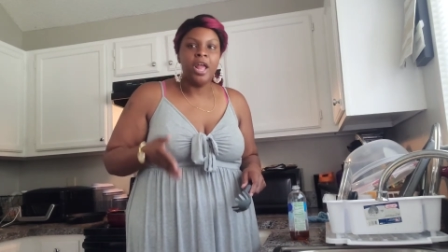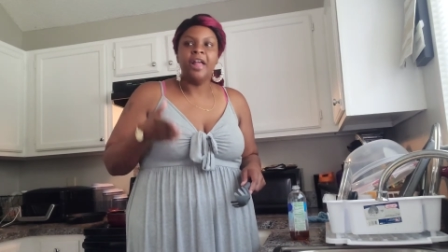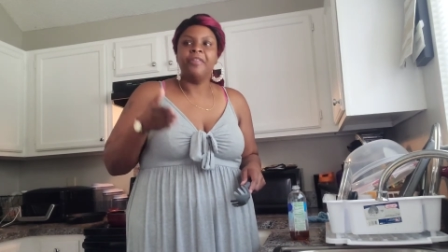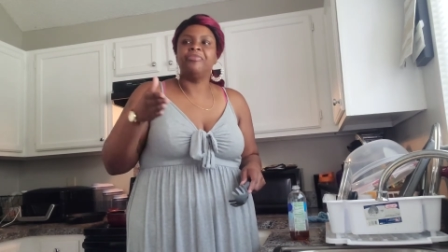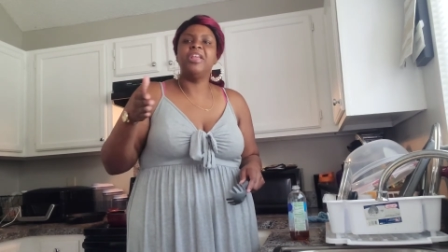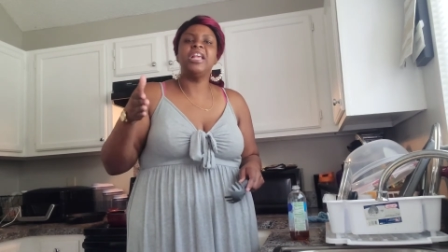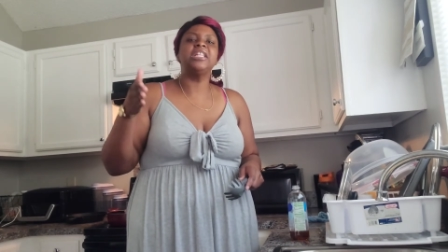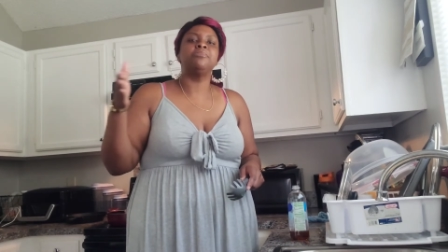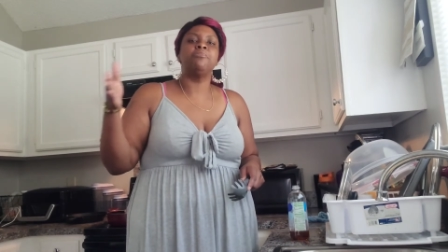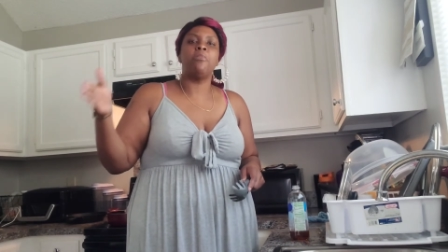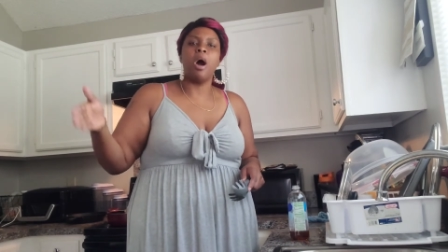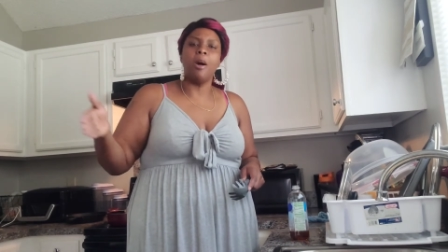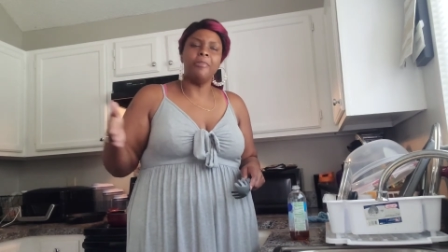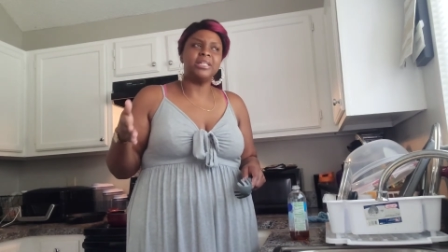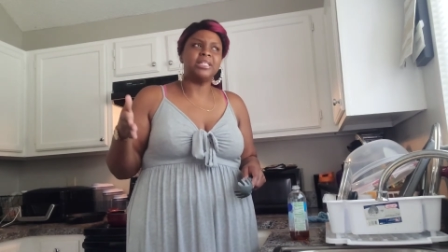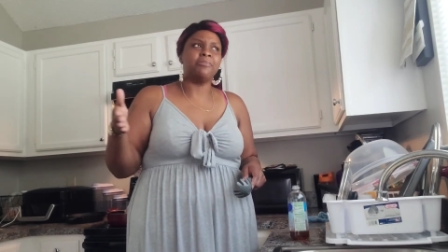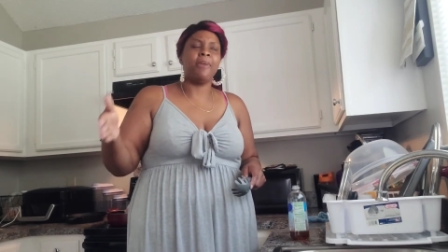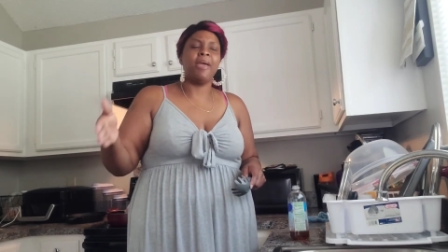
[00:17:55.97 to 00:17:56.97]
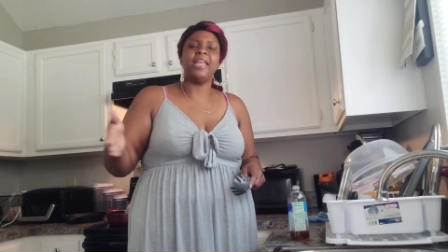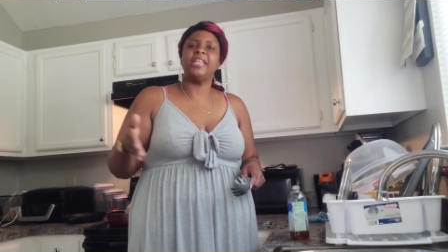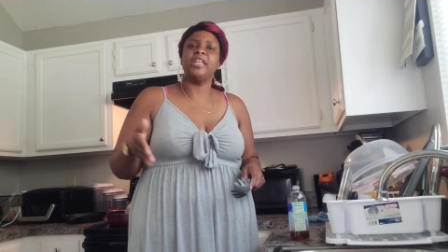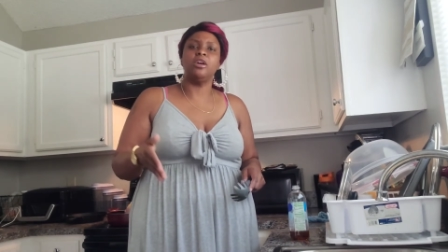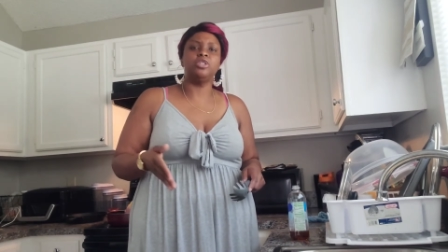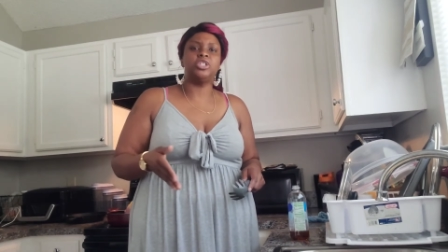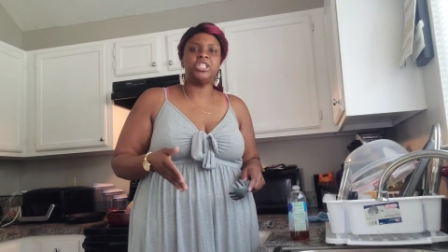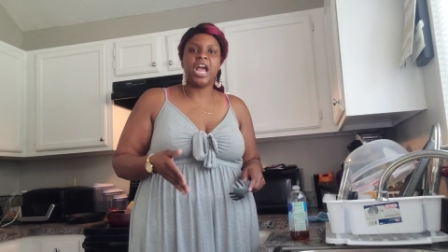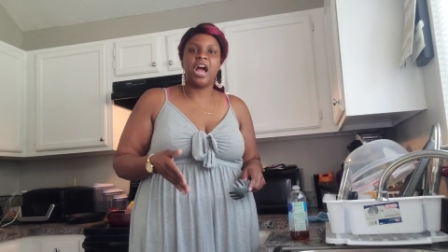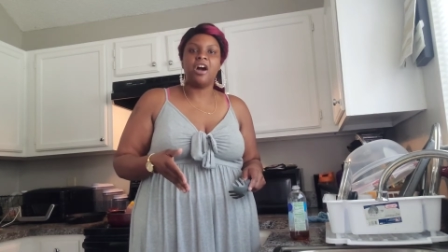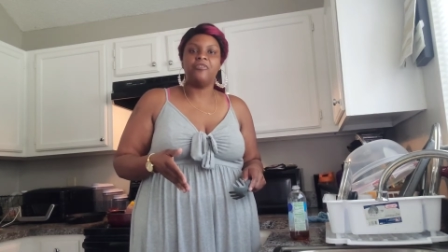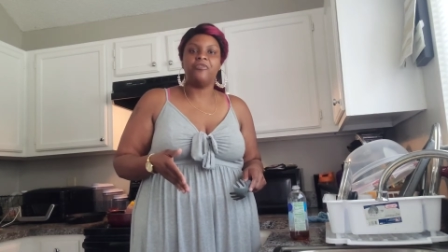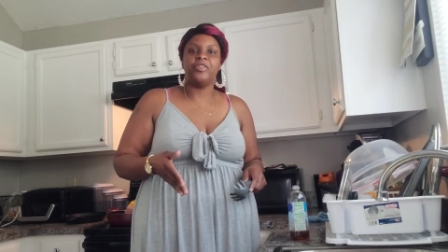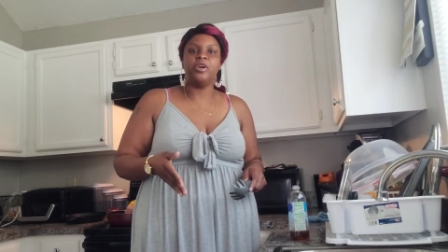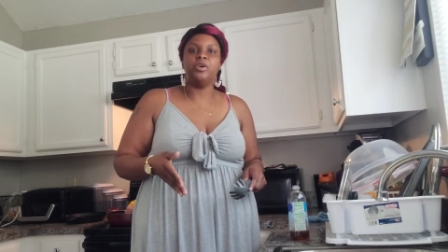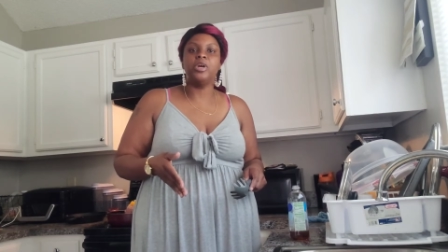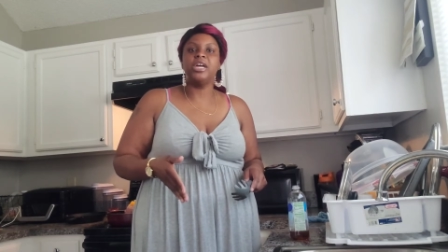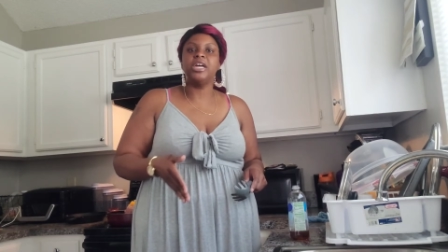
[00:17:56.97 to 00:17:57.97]
These moments make your child
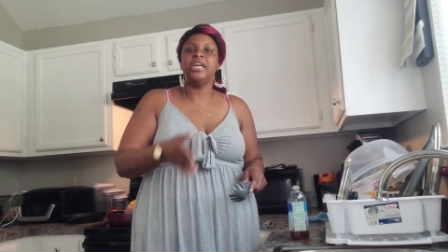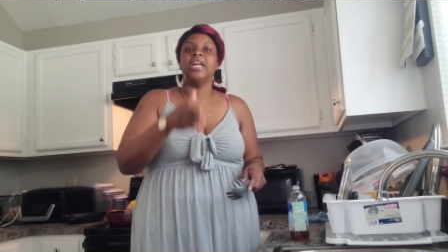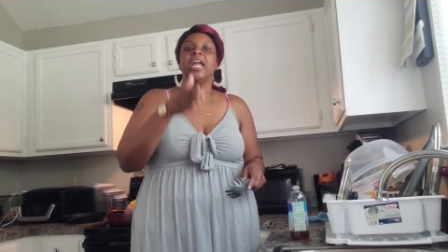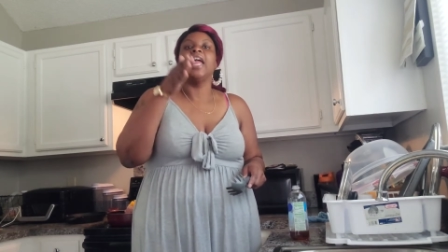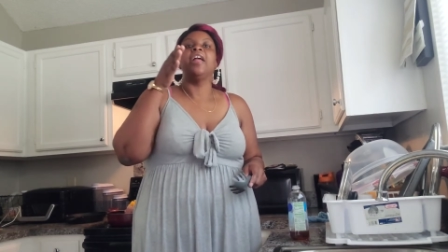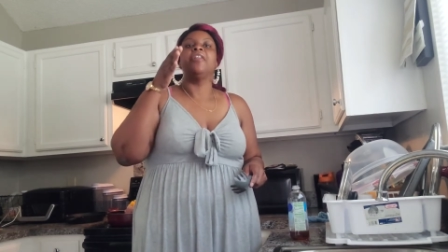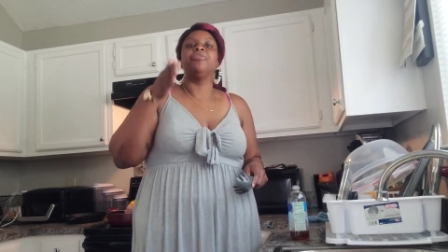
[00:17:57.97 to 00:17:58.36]
feel good.